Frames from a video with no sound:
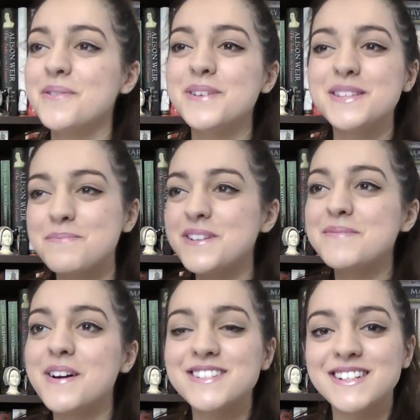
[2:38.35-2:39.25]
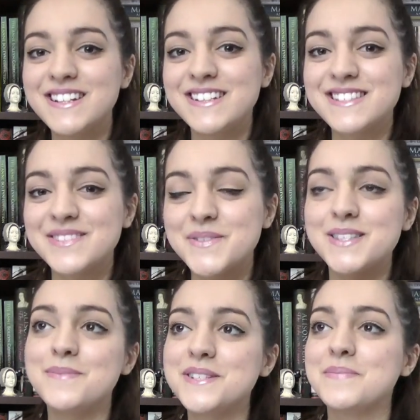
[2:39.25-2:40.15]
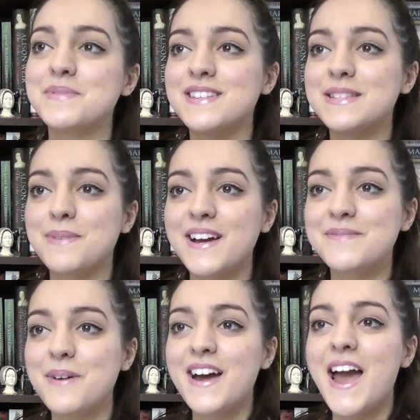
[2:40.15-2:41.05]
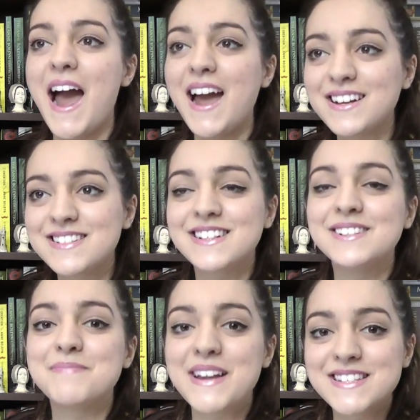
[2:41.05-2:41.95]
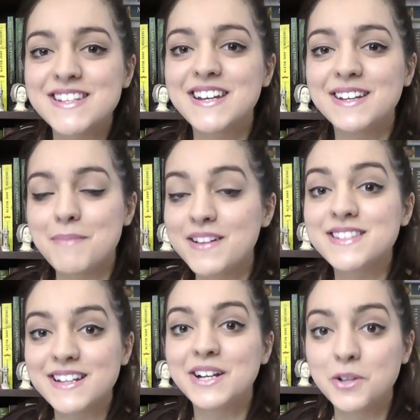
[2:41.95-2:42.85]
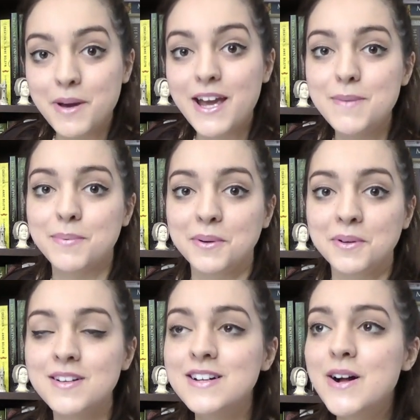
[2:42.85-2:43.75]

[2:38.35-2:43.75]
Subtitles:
it's pretty much a list of symptoms displayed by actual mentally ill people.